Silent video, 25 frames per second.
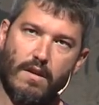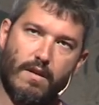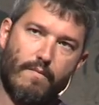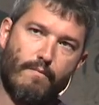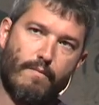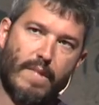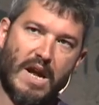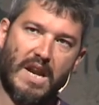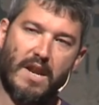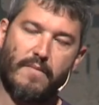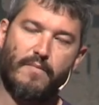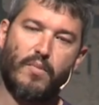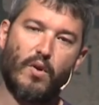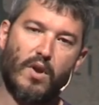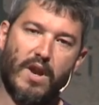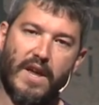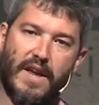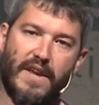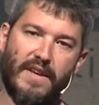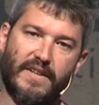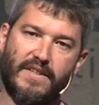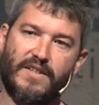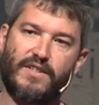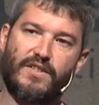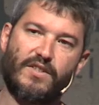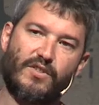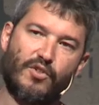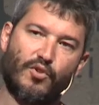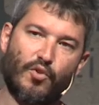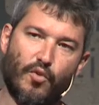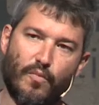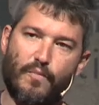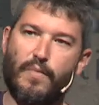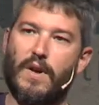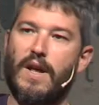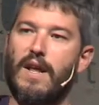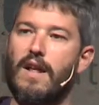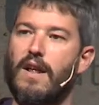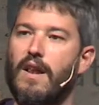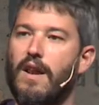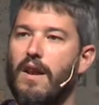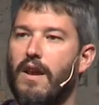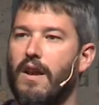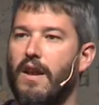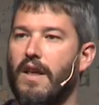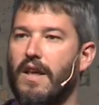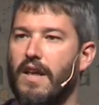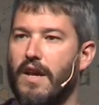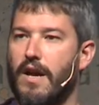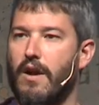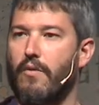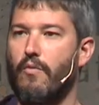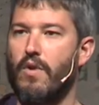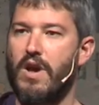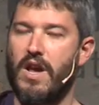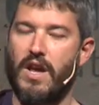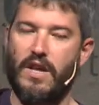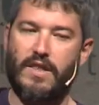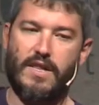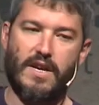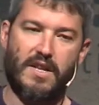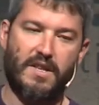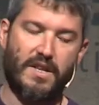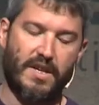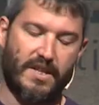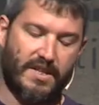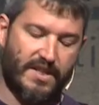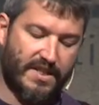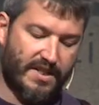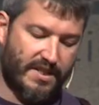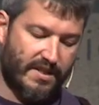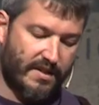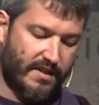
manipulates Drupal in a way that it